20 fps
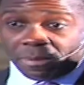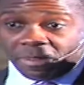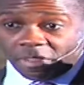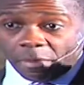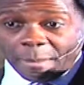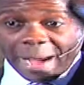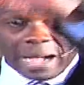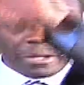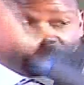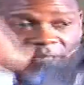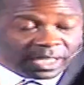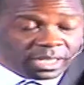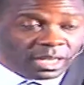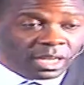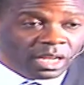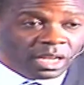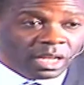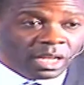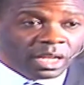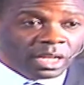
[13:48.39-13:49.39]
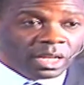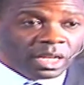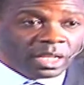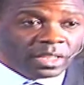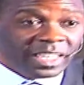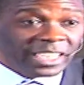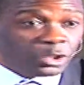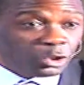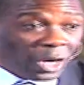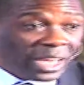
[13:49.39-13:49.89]
of the mountain,
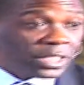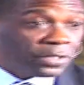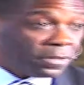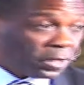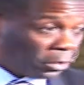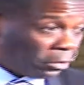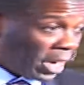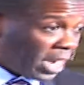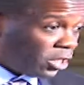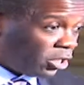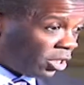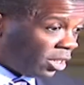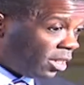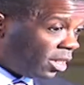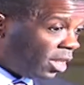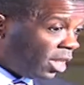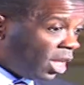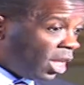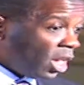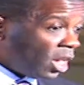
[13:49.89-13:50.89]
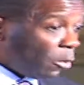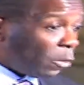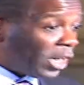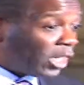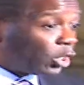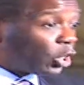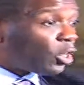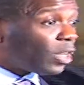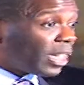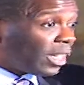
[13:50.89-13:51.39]
the Transfiguration. And we
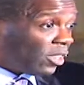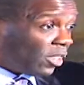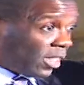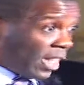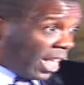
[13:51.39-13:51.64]
took us